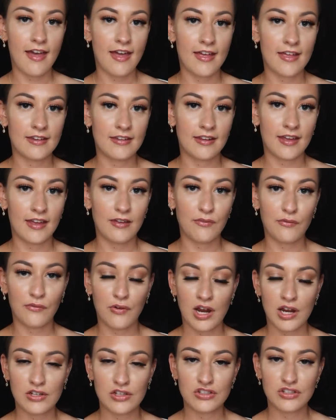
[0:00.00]
and a
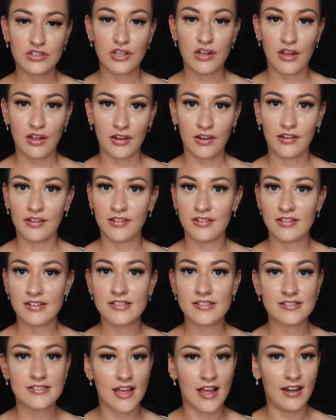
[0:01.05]
fresh onion
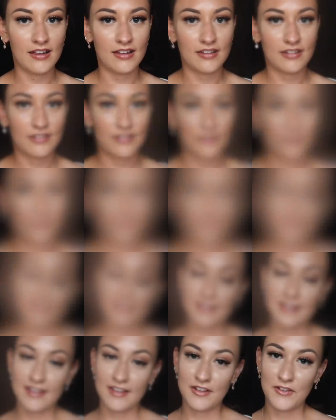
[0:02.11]
salad.
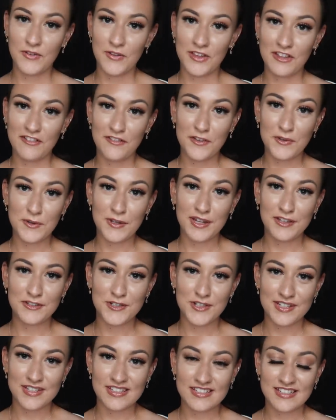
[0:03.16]
Now, if you're
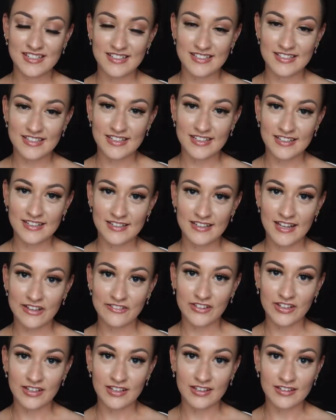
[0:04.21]
interested in
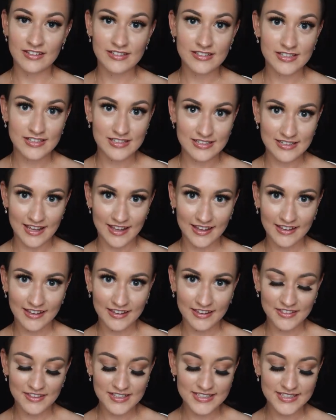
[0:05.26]
having
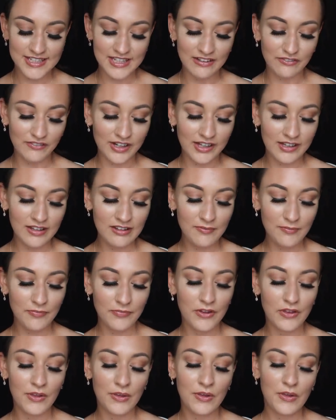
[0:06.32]
steak this evening,
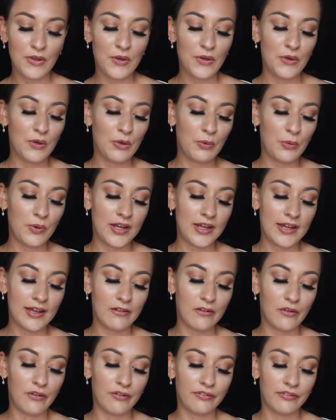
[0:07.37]
we
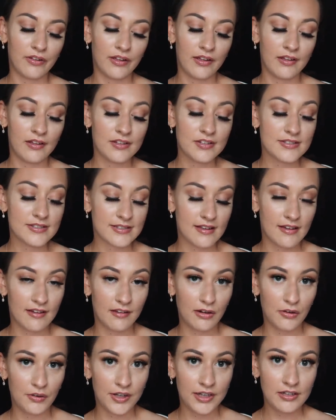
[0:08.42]
offer
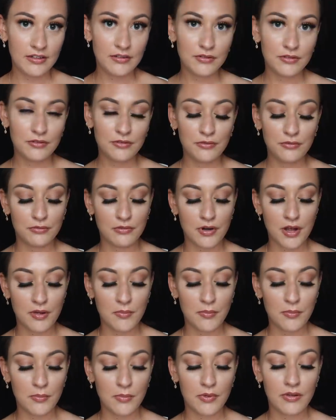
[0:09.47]
sirloin,
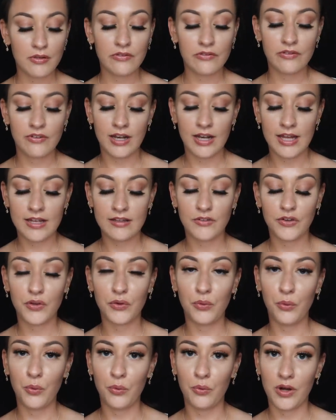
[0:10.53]
rump, fillet
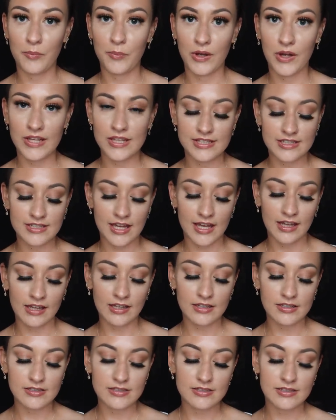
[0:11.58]
or ribeye
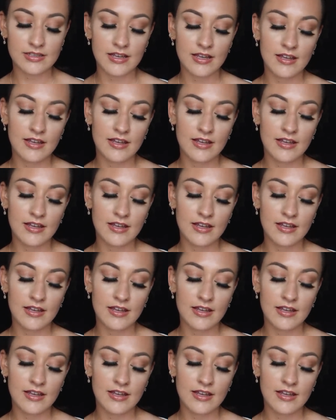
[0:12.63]
steaks,